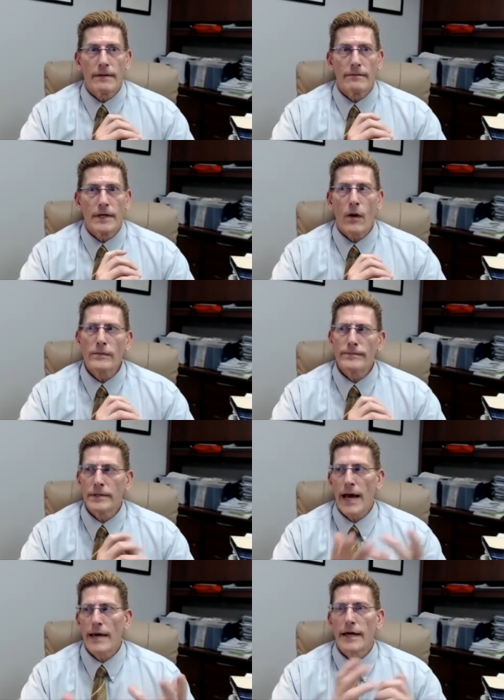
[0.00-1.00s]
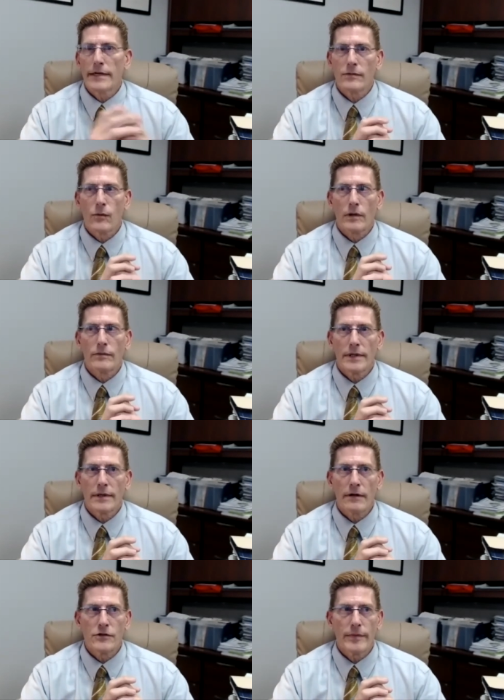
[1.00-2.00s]
you know, oh, you know, I'd like to work with the
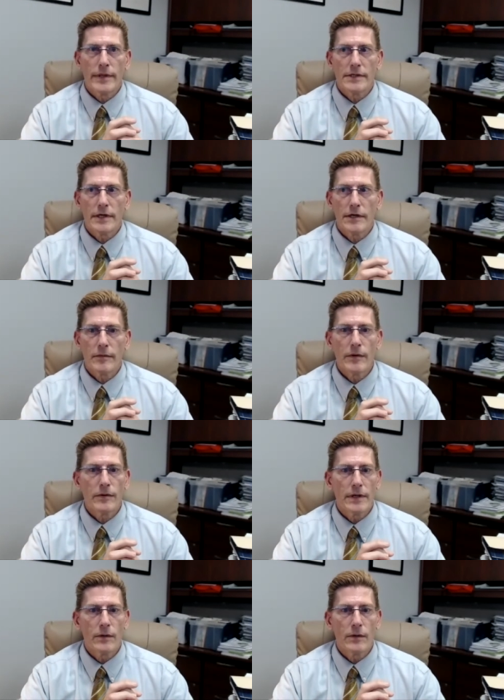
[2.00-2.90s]
LGBT community.